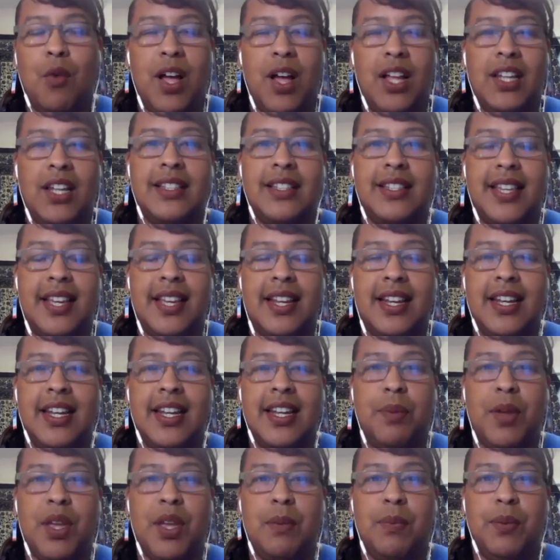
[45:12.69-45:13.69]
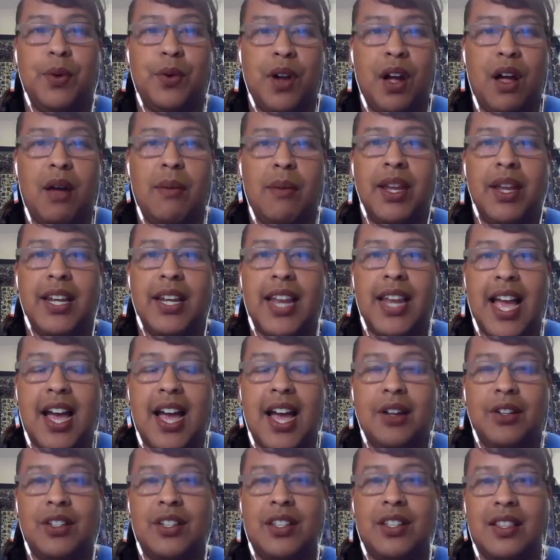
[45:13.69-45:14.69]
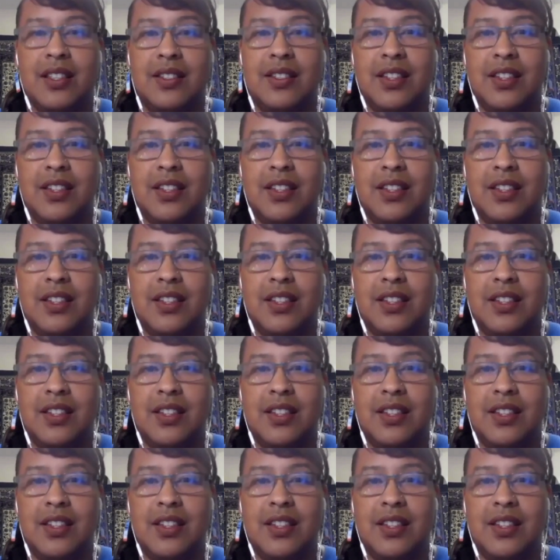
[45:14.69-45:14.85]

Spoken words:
well-intended people coming down to the